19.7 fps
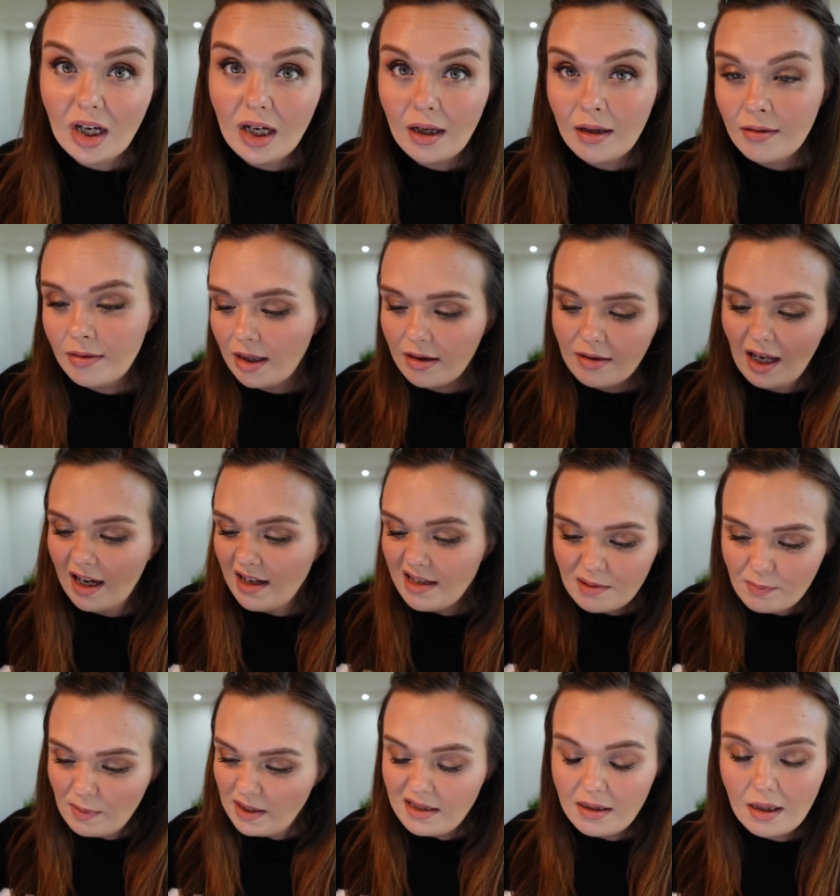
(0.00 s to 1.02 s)
And then that
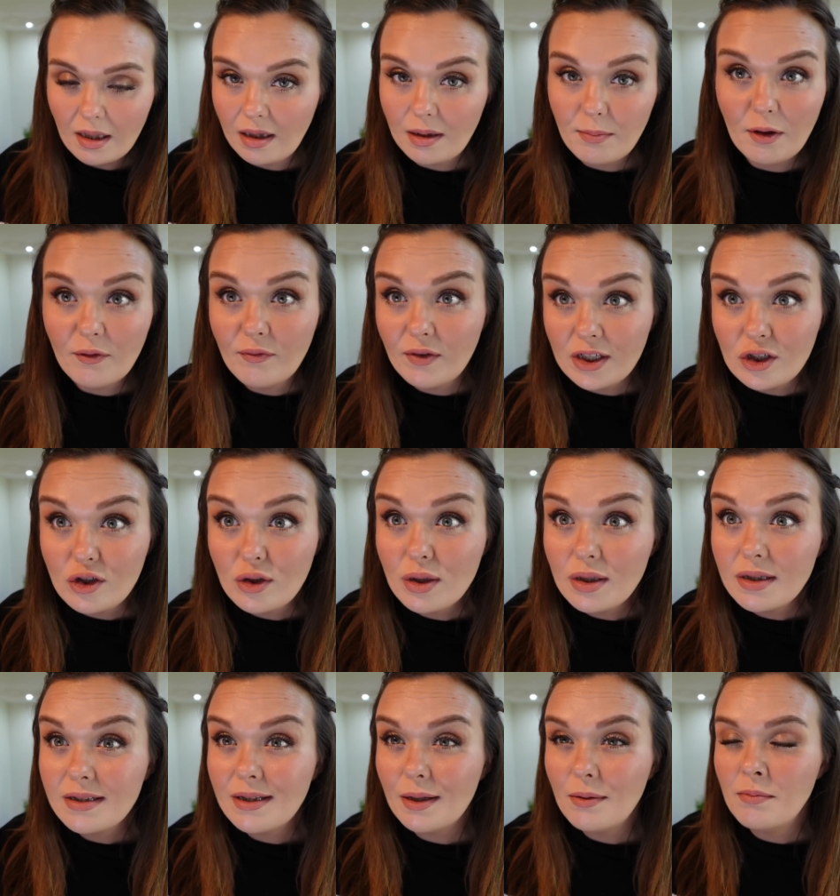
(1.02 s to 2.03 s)
is basically my finished
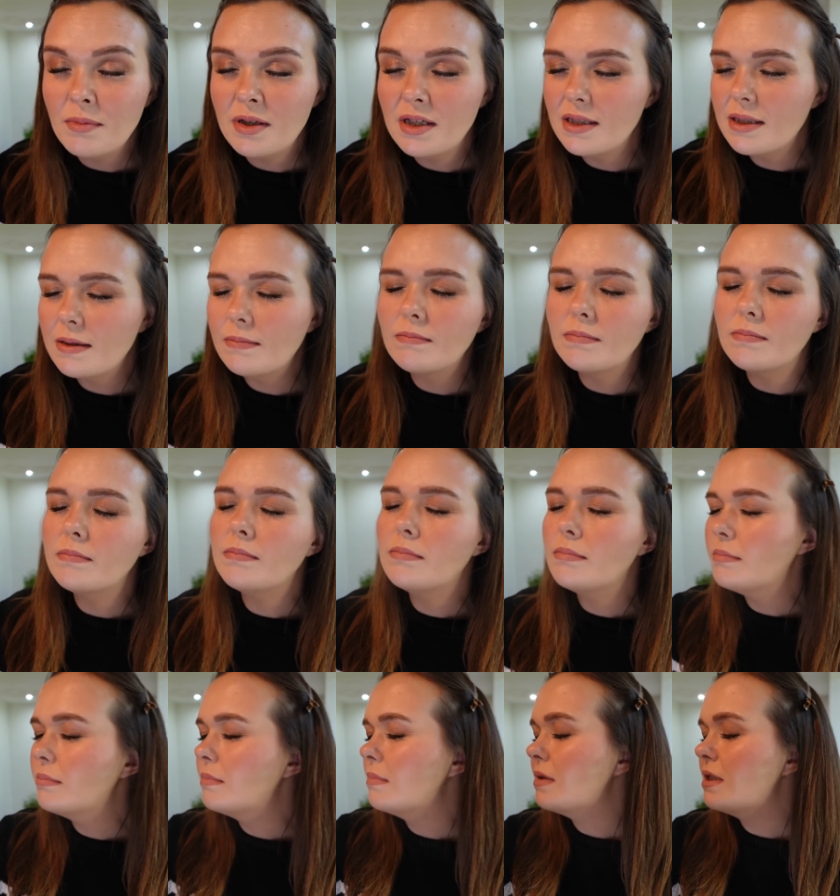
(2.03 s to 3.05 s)
look. So I'm gonna
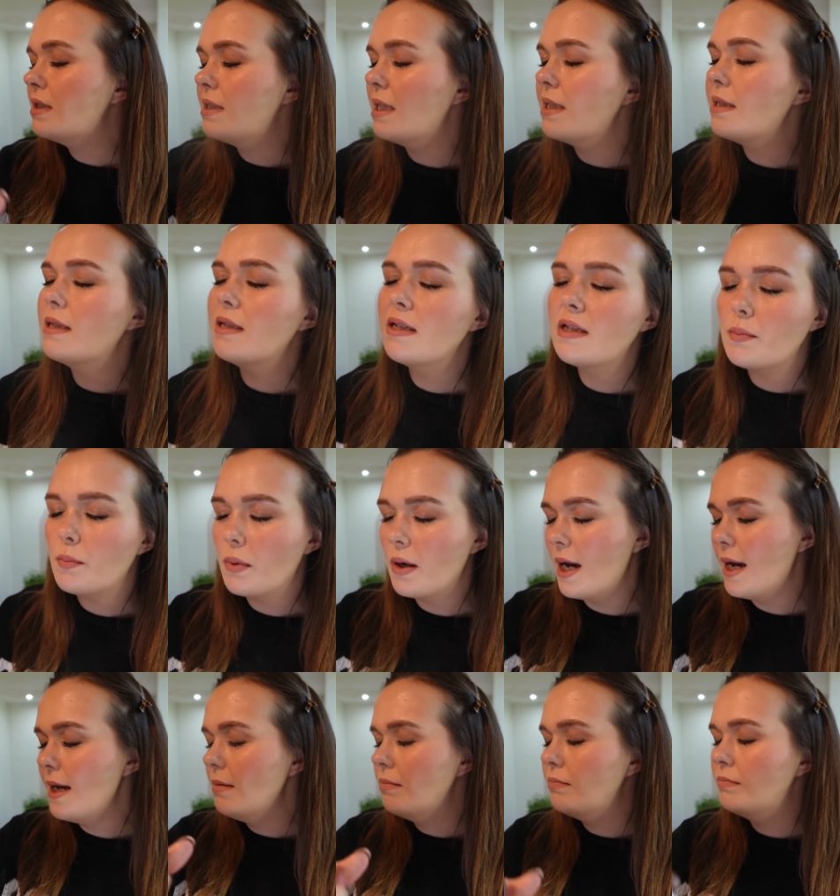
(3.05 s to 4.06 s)
setting
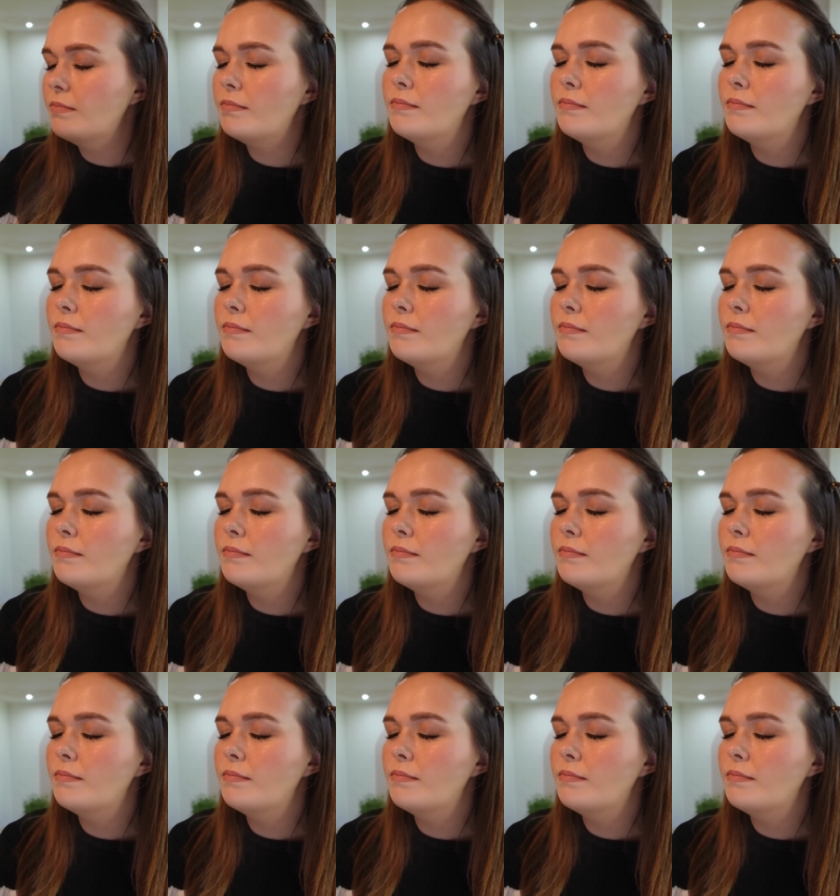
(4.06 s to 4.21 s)
spray.